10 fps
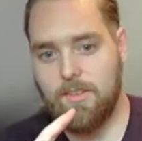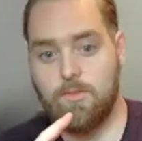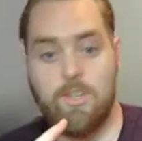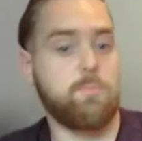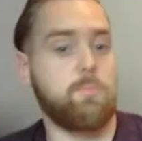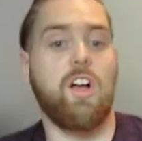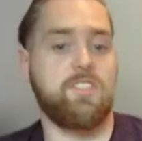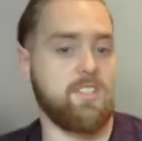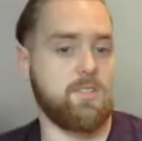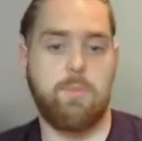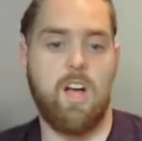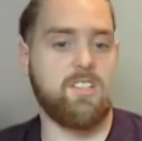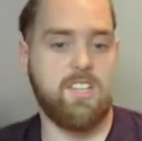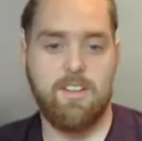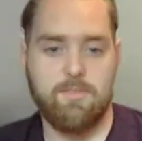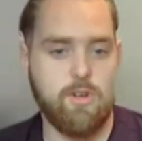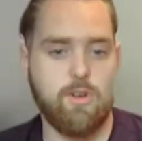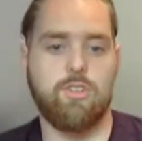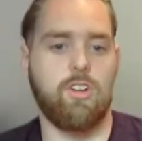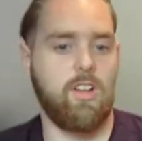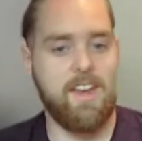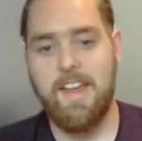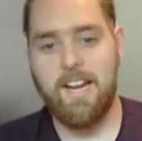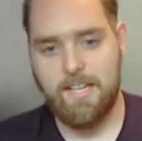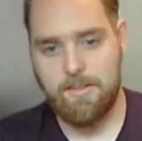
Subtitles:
response, positive, neutral, and negative.